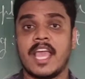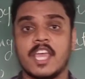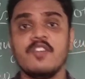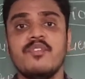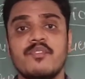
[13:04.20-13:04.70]

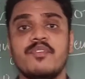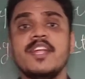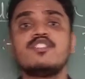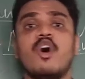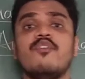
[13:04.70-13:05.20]
If
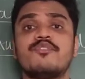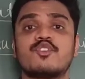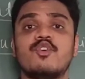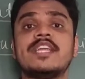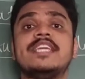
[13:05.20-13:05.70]
width of
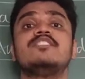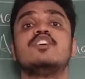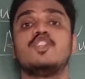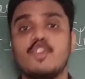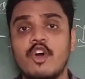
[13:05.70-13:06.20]
road is
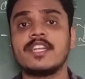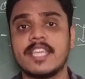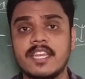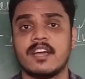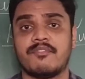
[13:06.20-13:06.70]
not
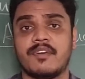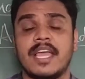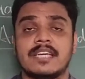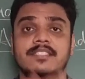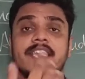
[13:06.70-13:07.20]

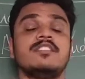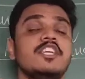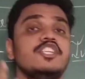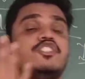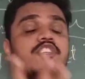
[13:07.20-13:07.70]
enough, then
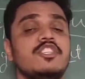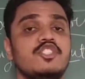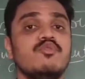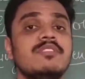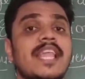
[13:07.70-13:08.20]
the
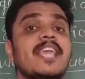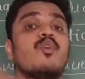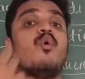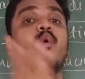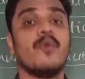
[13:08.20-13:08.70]
issues
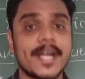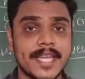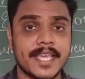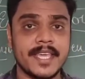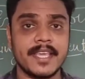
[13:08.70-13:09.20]
like
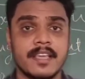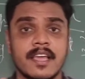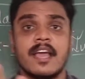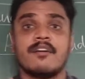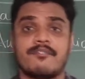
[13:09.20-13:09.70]

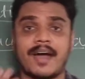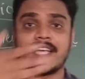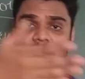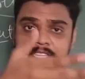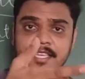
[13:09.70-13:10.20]
overtaking,
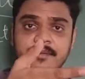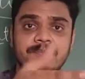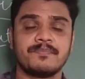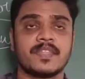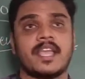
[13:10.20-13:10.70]
fasting,
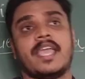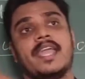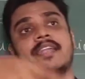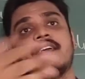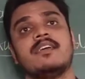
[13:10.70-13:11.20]

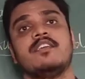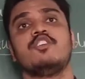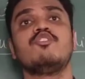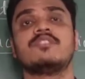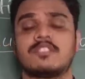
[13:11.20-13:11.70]
and
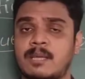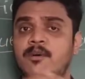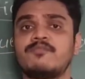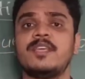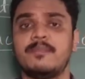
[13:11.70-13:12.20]
some
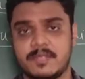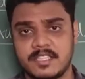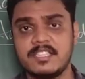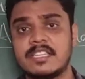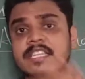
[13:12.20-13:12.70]
of
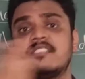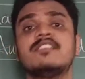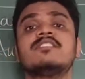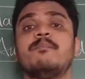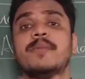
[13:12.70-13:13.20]
these
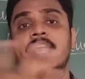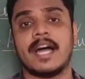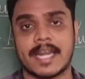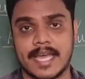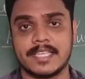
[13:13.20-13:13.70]
reasons may
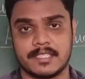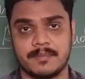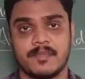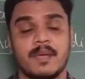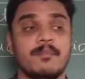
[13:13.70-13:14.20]
arise.